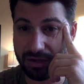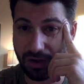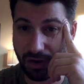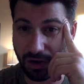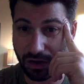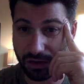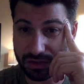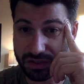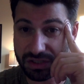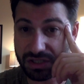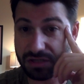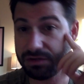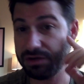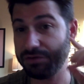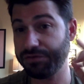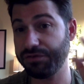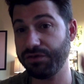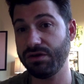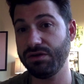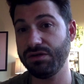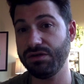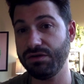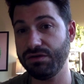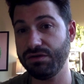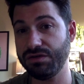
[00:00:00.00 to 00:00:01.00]
Also, if
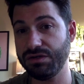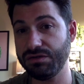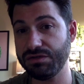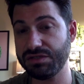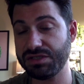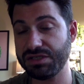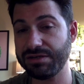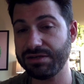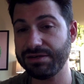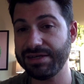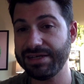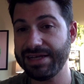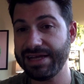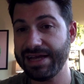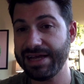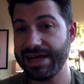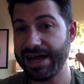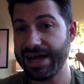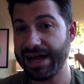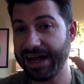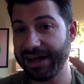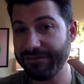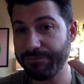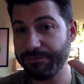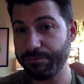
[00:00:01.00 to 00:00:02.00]
you're a new user,
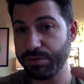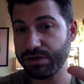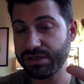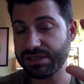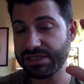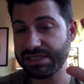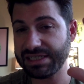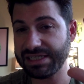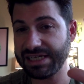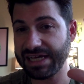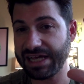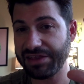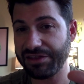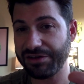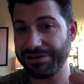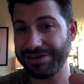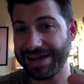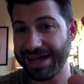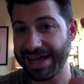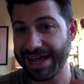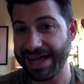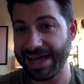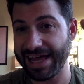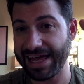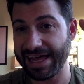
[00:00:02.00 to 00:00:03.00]
I've put together
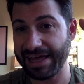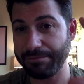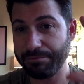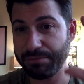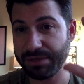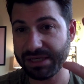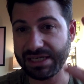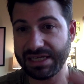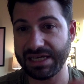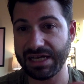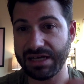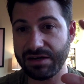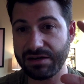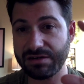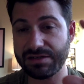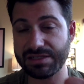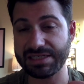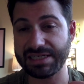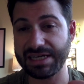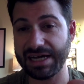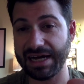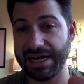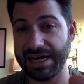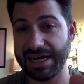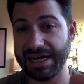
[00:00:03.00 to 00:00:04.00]
a beginner's
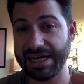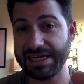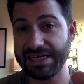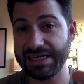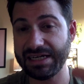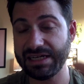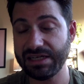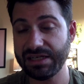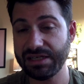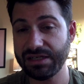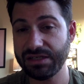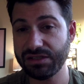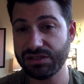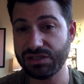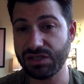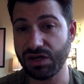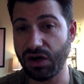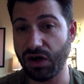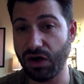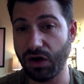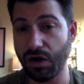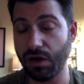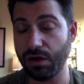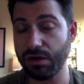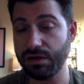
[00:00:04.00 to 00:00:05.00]
guide to
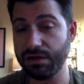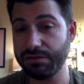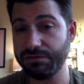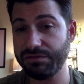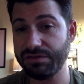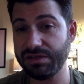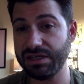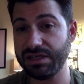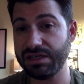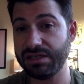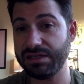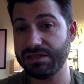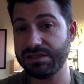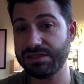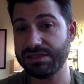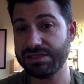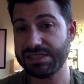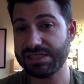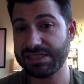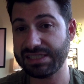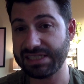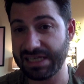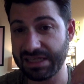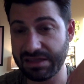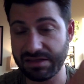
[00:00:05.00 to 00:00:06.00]
all of the
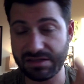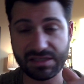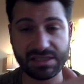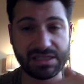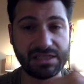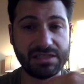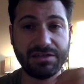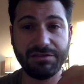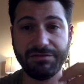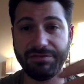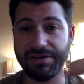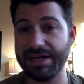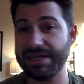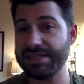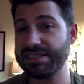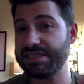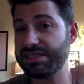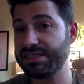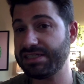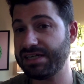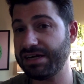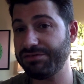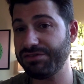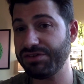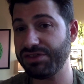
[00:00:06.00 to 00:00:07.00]
synths and devices
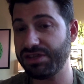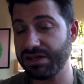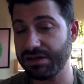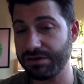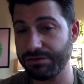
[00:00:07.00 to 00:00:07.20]
and everything